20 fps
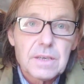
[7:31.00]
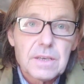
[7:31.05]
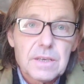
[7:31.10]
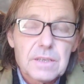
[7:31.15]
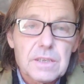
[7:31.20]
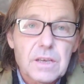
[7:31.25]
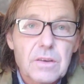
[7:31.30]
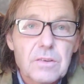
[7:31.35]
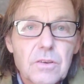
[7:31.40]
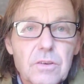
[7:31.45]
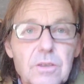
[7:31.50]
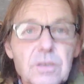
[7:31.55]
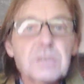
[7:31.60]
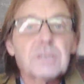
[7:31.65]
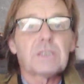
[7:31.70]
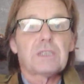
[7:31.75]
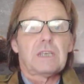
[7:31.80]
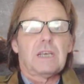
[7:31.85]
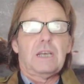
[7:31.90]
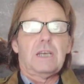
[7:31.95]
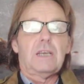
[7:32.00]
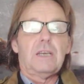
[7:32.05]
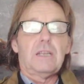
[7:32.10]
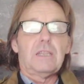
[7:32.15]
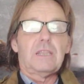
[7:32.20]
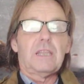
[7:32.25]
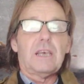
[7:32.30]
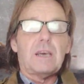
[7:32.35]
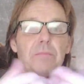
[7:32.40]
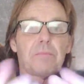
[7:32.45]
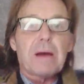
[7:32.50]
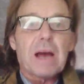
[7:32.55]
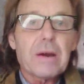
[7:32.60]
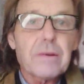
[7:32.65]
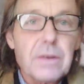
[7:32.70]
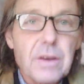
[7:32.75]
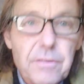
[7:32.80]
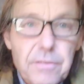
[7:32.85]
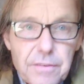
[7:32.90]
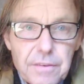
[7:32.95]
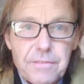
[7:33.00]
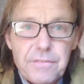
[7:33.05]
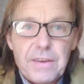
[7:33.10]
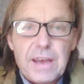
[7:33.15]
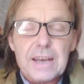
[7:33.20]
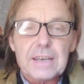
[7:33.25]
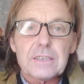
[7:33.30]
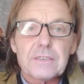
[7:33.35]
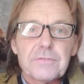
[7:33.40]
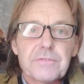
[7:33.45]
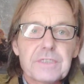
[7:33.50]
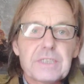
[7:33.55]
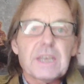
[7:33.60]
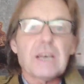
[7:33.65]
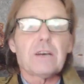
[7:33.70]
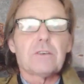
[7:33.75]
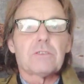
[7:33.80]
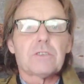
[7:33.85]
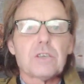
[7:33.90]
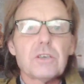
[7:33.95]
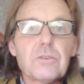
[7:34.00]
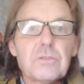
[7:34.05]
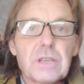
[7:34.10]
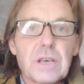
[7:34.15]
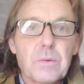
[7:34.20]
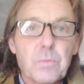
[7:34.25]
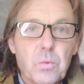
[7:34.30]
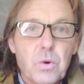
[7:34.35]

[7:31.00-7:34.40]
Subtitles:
So you can see the amount of effect of CO2 that